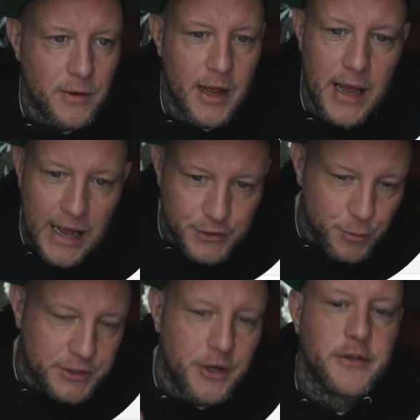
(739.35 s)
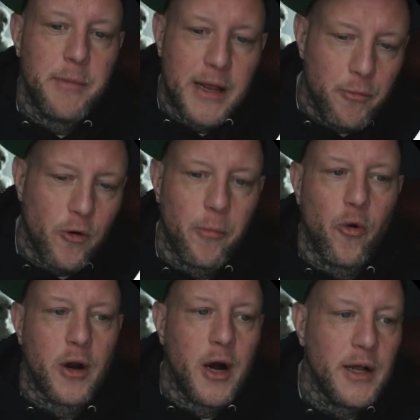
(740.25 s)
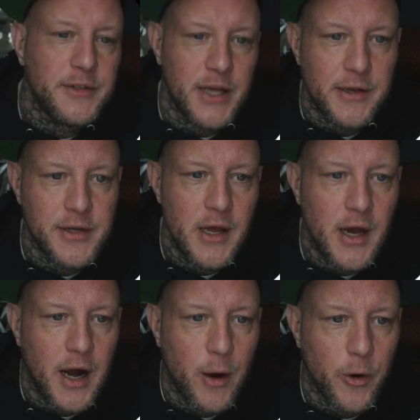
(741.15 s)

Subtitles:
as we start to make more and more content, we're going to